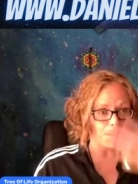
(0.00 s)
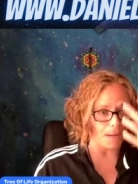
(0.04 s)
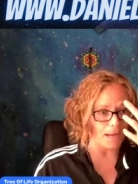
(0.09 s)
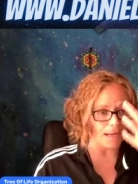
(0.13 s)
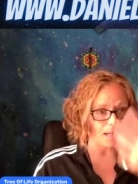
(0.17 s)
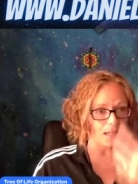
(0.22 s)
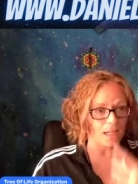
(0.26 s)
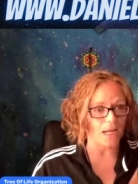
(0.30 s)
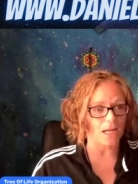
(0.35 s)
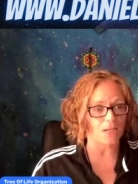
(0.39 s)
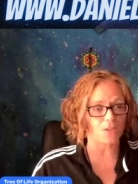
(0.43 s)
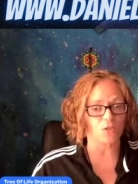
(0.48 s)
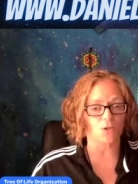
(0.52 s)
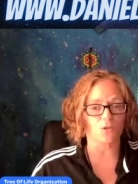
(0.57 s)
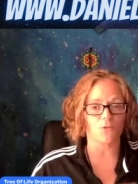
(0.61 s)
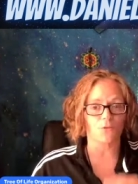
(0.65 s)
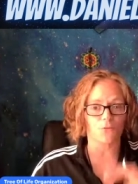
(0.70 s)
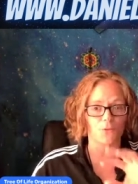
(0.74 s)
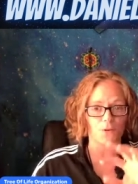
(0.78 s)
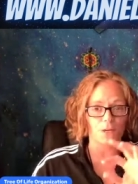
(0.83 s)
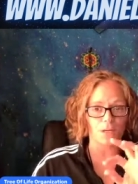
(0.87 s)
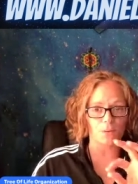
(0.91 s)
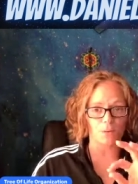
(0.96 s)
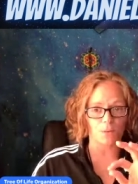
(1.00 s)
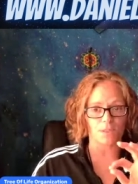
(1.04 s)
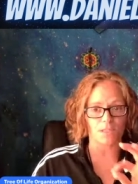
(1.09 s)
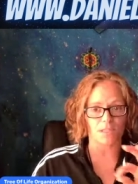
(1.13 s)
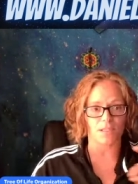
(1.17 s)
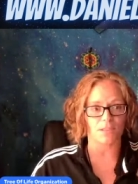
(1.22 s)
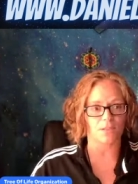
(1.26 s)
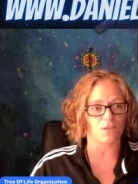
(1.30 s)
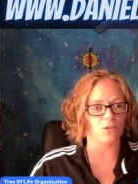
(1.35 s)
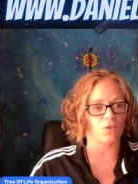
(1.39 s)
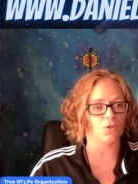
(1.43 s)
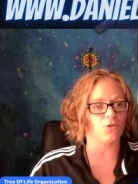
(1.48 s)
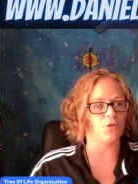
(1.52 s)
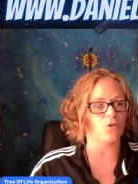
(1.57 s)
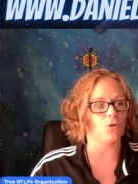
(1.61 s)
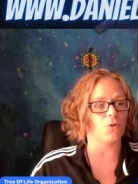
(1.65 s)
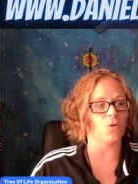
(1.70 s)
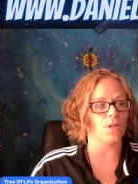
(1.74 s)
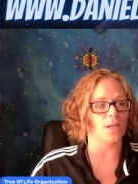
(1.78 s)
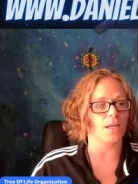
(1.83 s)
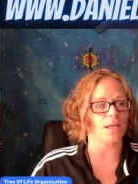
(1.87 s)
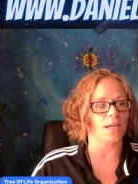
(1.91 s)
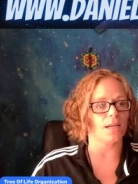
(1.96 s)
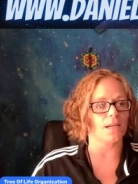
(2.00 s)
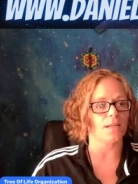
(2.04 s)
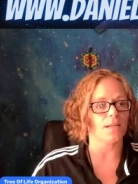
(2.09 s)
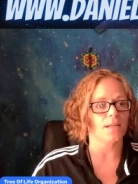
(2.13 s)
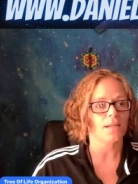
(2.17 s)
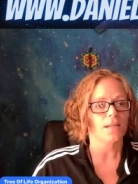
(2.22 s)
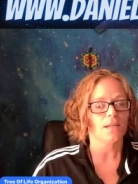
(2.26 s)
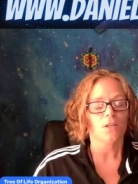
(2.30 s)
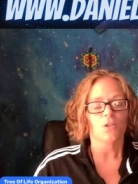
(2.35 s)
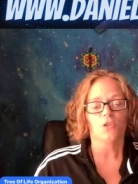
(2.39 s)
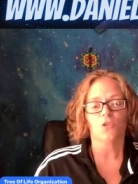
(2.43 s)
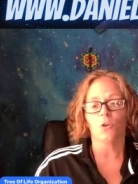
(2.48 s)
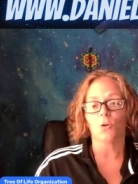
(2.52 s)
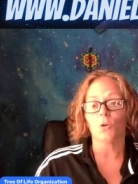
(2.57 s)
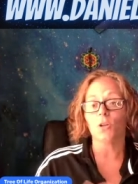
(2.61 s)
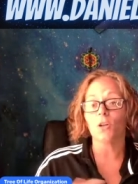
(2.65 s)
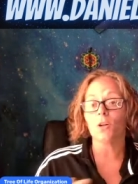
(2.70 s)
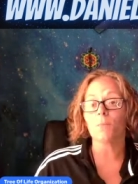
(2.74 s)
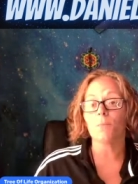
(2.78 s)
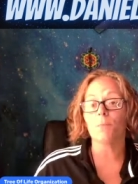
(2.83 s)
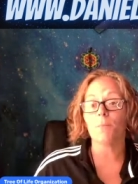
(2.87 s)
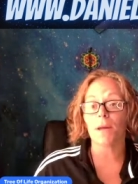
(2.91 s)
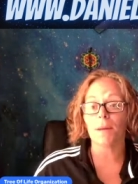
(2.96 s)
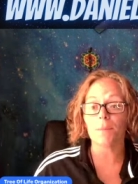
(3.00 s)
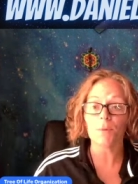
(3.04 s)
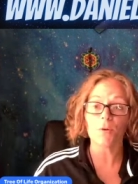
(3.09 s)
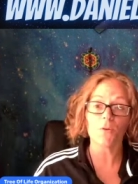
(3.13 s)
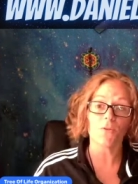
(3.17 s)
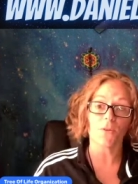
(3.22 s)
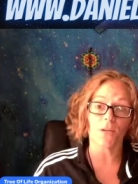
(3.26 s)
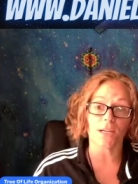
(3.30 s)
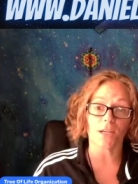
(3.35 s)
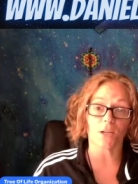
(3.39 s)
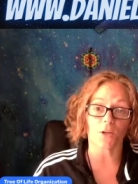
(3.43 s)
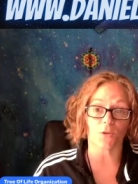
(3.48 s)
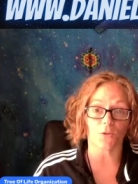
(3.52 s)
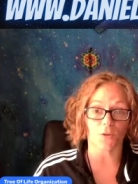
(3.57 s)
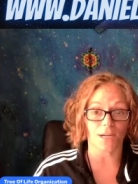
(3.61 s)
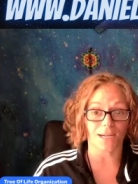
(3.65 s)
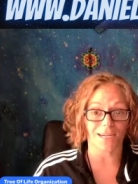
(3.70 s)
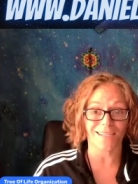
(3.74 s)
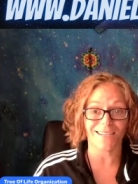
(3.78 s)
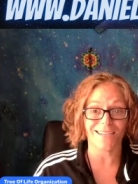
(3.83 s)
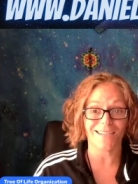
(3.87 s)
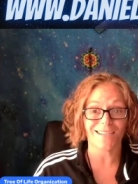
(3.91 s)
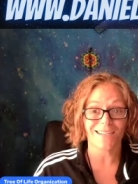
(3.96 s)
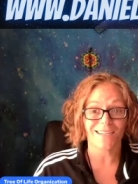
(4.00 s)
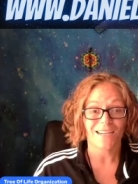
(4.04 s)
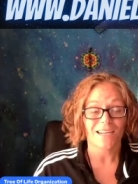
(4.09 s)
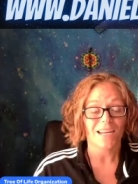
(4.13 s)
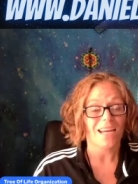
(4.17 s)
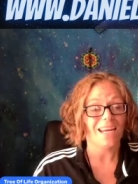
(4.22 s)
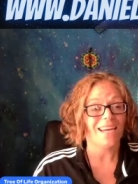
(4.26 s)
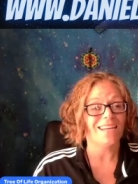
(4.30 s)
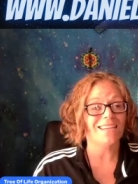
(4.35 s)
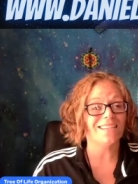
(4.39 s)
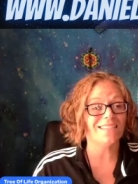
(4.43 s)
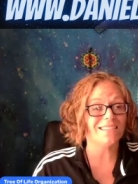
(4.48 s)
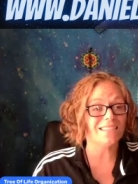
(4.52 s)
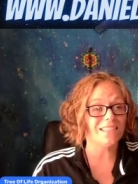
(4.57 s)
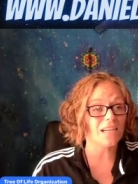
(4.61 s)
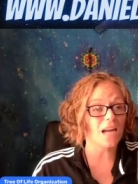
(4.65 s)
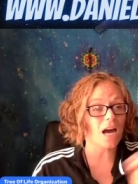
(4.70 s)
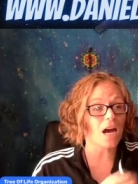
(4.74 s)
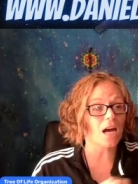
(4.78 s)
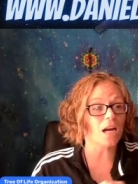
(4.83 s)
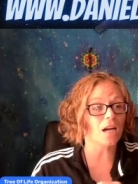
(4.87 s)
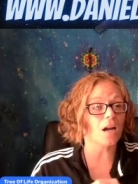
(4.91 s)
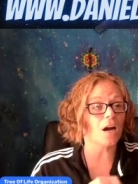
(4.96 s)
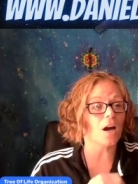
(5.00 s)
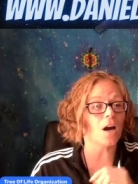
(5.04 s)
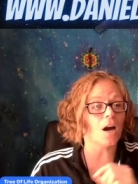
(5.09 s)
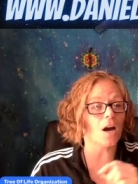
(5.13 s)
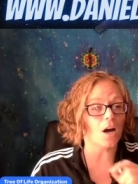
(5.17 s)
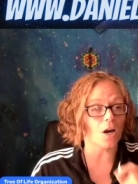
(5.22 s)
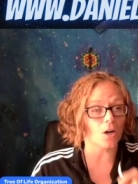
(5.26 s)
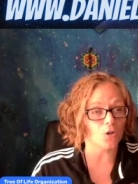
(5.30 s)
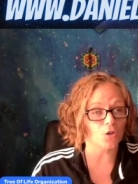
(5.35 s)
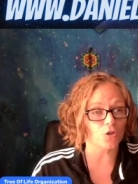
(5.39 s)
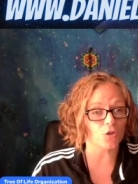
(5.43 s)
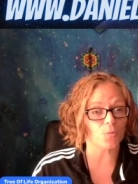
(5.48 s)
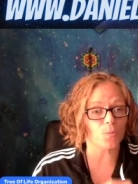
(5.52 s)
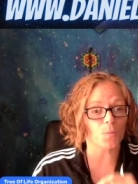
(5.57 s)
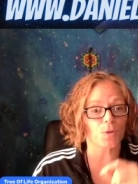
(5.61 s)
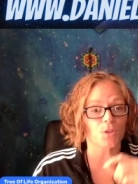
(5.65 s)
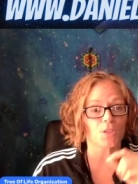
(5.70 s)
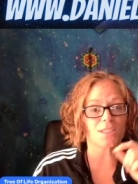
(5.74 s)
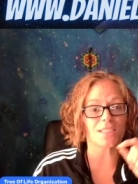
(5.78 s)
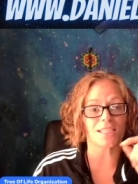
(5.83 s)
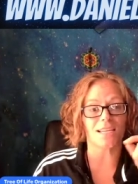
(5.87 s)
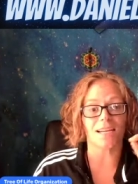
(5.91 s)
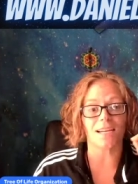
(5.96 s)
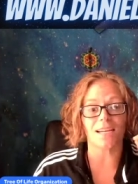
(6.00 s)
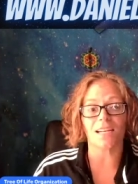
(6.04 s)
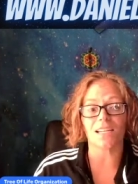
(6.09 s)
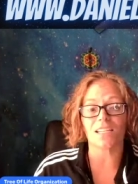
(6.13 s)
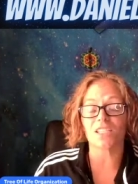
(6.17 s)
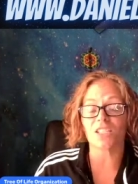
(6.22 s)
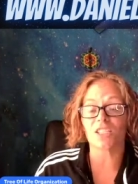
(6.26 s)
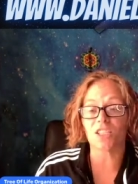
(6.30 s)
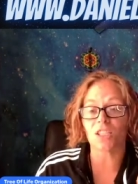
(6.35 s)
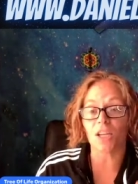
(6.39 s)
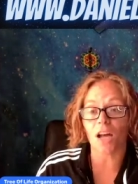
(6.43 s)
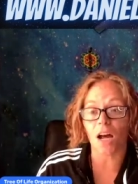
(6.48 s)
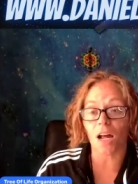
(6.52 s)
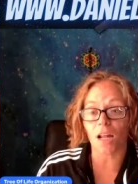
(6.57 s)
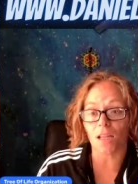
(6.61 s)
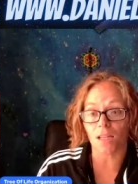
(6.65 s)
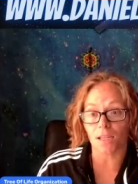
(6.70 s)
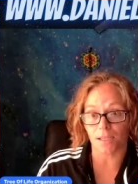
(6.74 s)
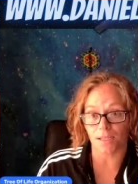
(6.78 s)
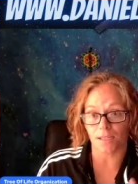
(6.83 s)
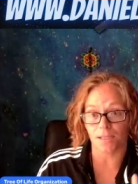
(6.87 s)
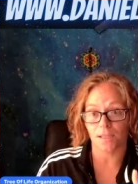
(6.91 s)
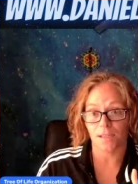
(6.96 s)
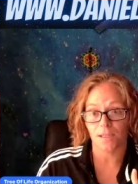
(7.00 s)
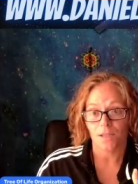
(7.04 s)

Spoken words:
biological frequency is controlling it. So your memory grid is not 100% solid.